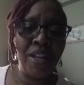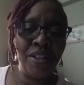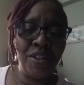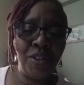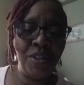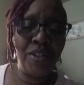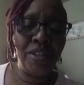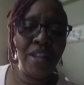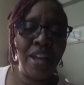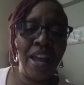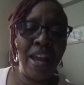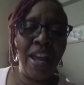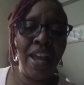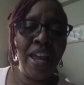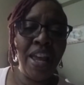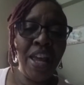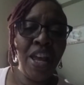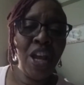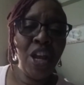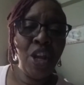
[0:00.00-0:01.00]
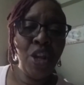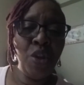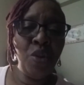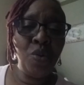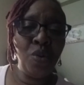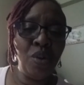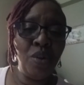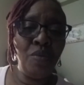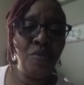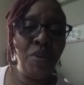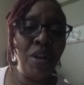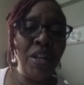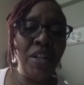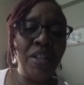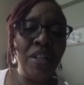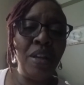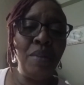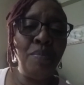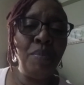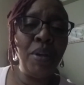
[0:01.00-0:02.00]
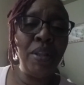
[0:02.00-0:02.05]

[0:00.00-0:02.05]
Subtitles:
I should say, you can reach it.